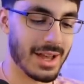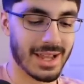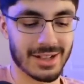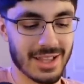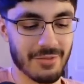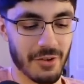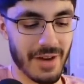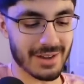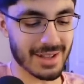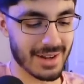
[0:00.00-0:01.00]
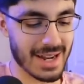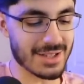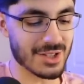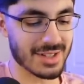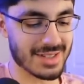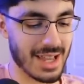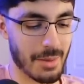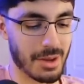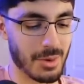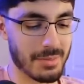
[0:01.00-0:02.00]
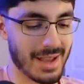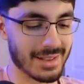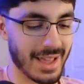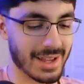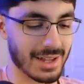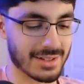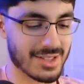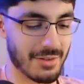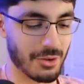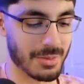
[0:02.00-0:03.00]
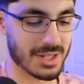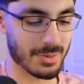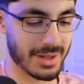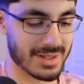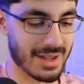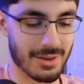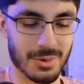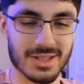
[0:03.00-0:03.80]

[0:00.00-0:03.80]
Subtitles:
Get the Evo Valk down, and as you can see, I mean, we made like several misplays there, and we